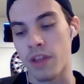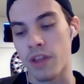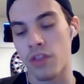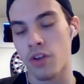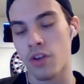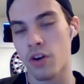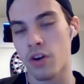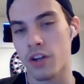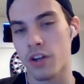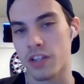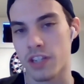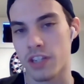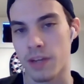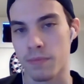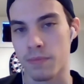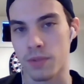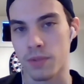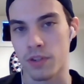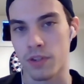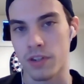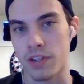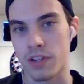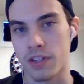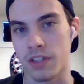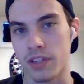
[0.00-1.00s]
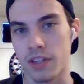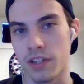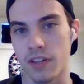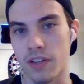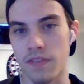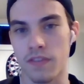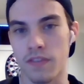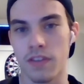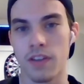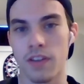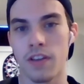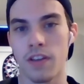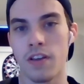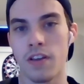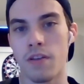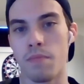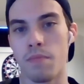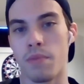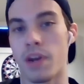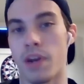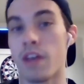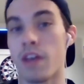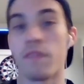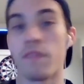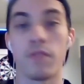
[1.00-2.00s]
third attempts on each lift,
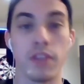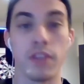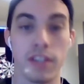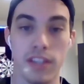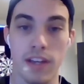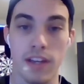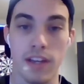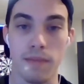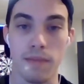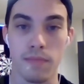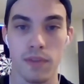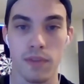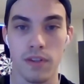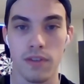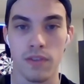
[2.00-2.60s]
but every attempt.